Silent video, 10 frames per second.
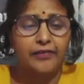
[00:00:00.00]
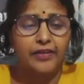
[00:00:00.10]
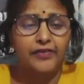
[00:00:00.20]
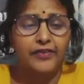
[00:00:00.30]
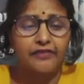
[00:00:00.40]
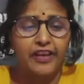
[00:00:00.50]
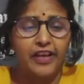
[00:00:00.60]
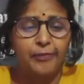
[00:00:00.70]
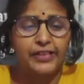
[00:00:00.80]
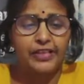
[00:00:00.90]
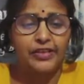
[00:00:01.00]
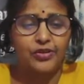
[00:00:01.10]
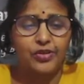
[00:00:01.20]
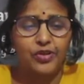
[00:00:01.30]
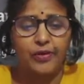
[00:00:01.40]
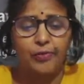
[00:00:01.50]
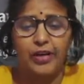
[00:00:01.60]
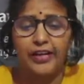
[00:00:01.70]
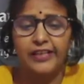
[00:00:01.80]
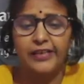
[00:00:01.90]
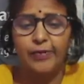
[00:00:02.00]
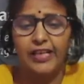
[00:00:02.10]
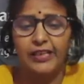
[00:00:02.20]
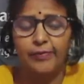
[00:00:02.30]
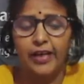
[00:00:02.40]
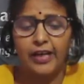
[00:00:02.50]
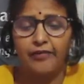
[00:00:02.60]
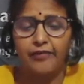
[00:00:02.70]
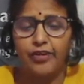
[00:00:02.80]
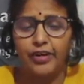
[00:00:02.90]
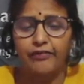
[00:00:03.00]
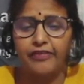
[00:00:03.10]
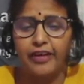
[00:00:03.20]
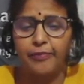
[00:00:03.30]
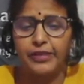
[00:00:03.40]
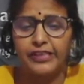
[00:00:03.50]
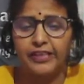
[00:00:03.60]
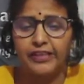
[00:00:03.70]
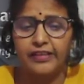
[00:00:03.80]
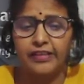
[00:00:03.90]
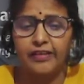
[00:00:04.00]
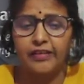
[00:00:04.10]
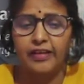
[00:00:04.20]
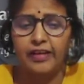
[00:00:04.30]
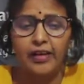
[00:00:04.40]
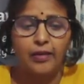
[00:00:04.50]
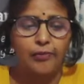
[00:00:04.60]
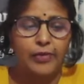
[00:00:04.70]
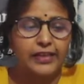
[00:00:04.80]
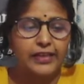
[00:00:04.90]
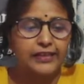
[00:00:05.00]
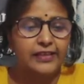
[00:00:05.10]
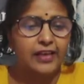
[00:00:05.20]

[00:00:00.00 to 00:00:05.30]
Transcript: 55% of the blood is plasma and 45% blood cell.